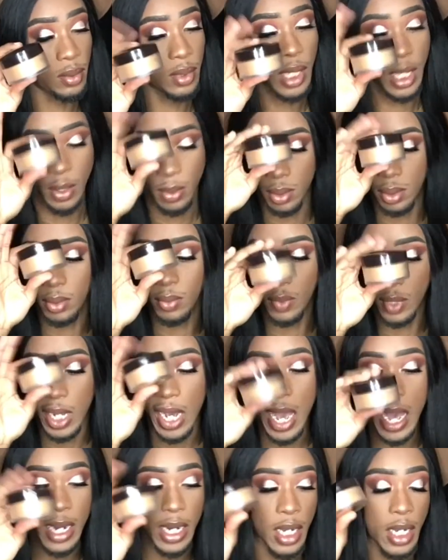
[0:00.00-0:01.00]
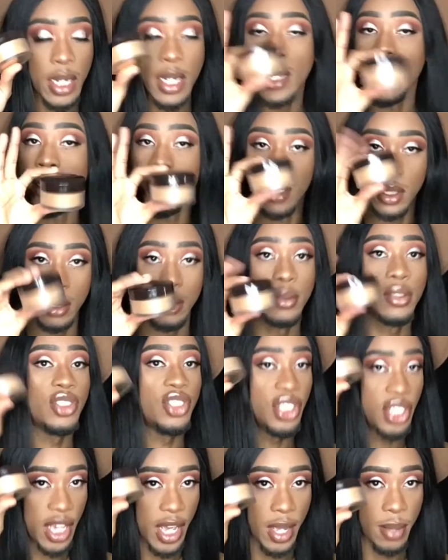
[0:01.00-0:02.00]
And we got it, and
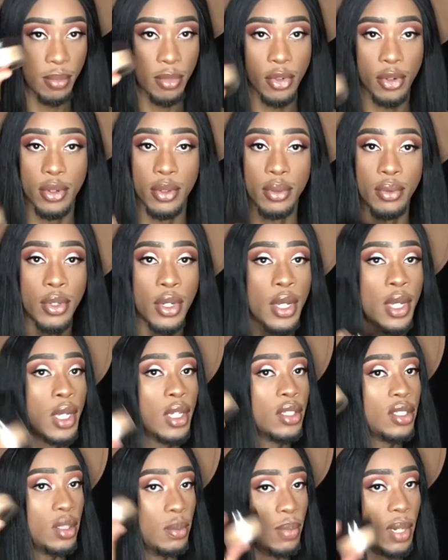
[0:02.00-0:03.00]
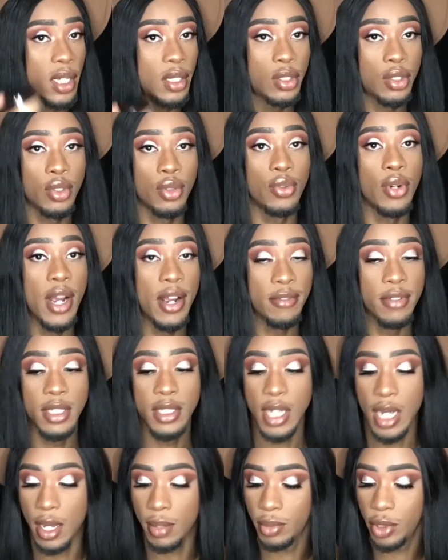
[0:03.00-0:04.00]
she came through. She bust through every
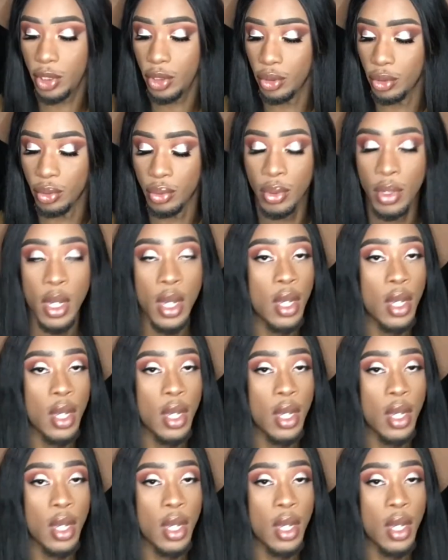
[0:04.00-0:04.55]
time too.